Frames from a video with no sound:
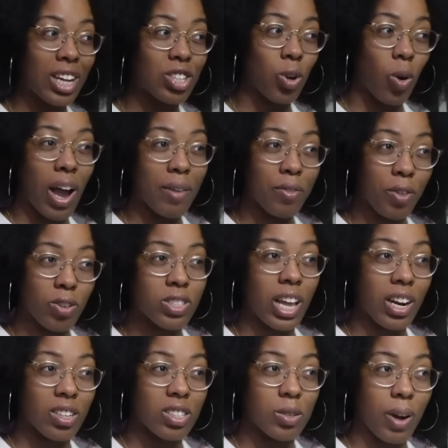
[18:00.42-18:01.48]
that don't have cursed
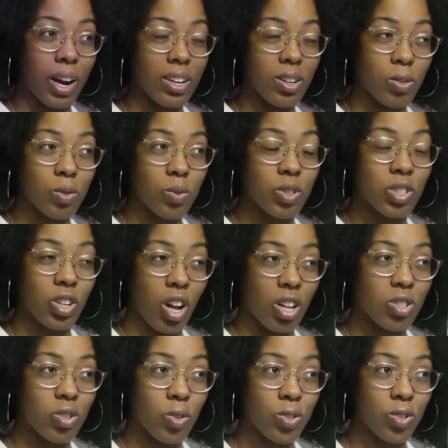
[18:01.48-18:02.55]
energy, right? Those ones, the
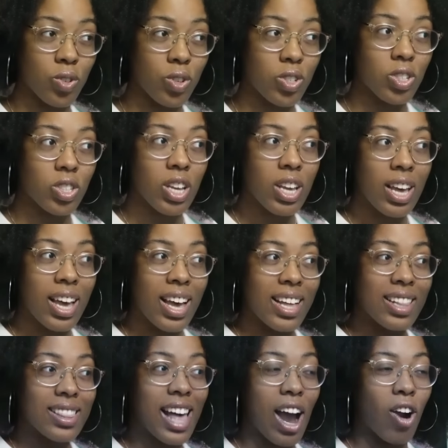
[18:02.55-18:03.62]
non sorcerers,
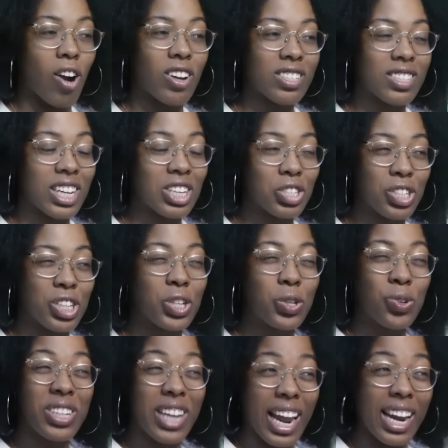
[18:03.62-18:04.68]
that are essentially
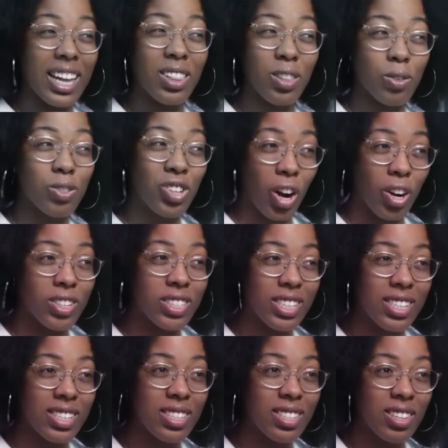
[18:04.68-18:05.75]
creating those
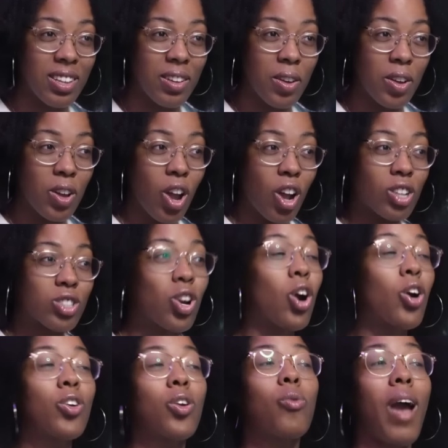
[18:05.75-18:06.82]
curses
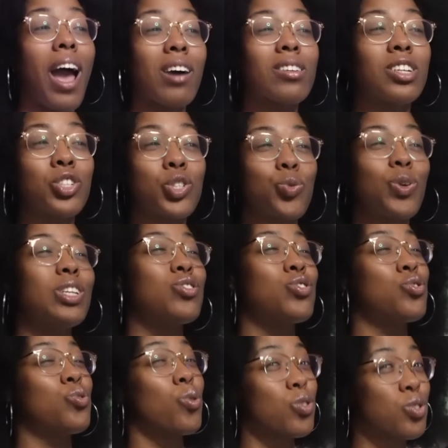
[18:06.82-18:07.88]
turn around and treat
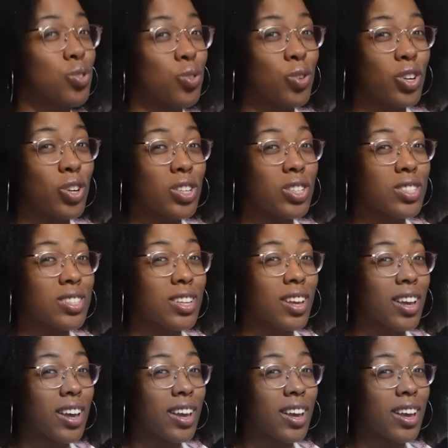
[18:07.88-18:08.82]
sorcerers